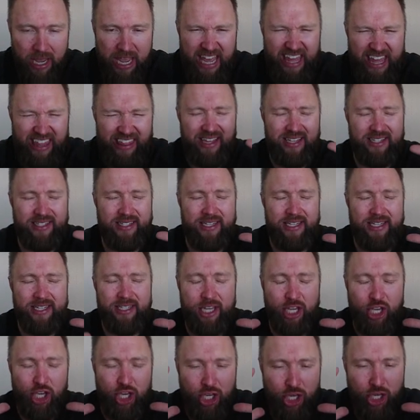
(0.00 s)
This
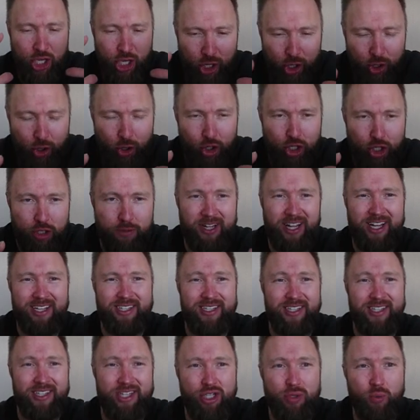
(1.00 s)
is huge because
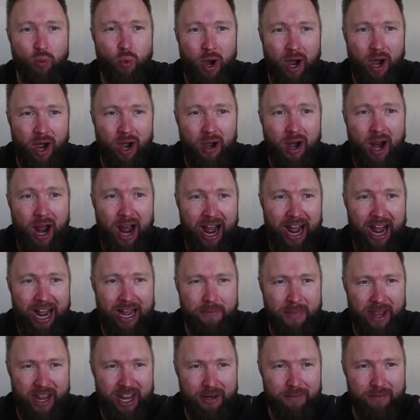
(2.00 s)
this is where I
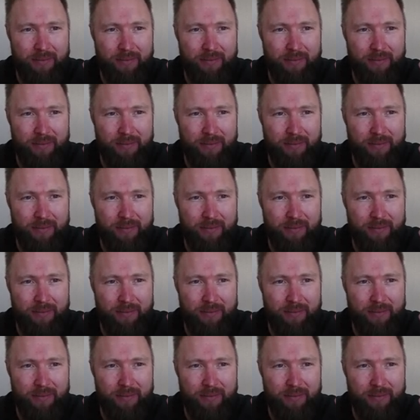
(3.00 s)
made